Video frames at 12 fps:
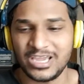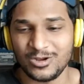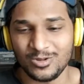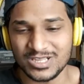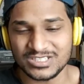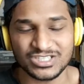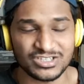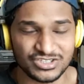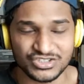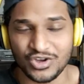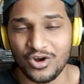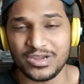you know, listened to the
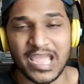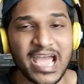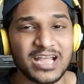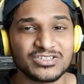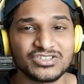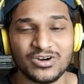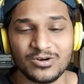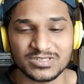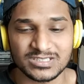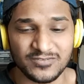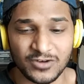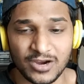song yet, so
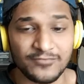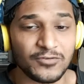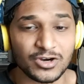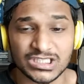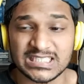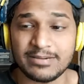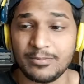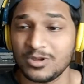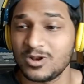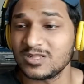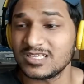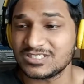this is the very first time I'm
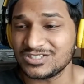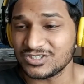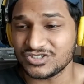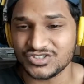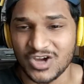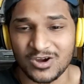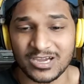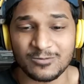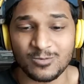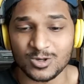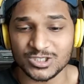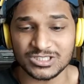gonna listen to the song
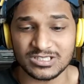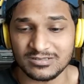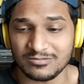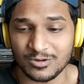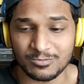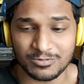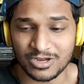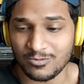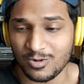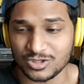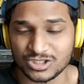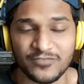and watch, you know, I'm gonna
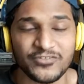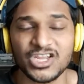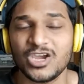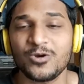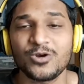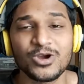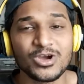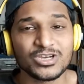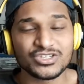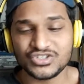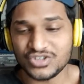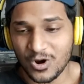watch the video,
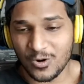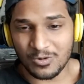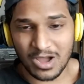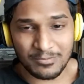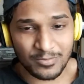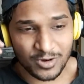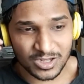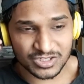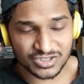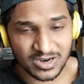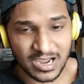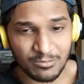so I'm really
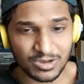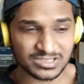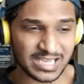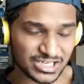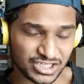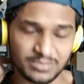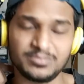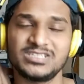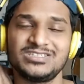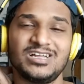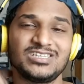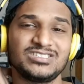sorry, I was actually
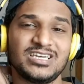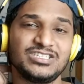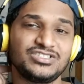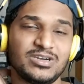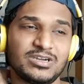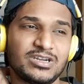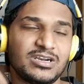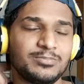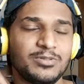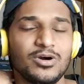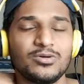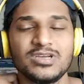busy last night, so I couldn't
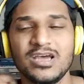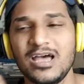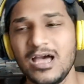upload,